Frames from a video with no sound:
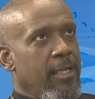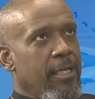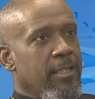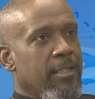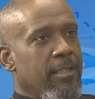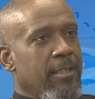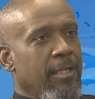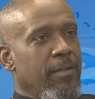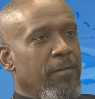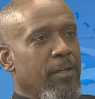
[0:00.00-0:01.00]
there's a
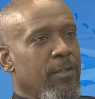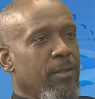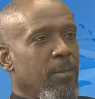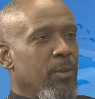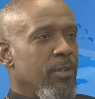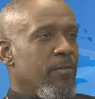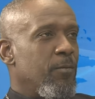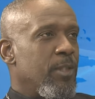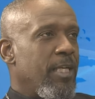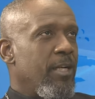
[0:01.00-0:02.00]
significant amount
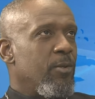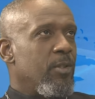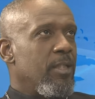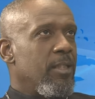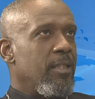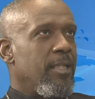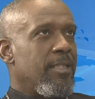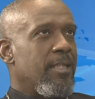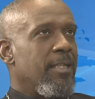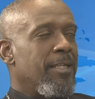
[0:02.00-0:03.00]
of what I call,
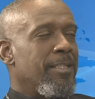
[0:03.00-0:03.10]
there's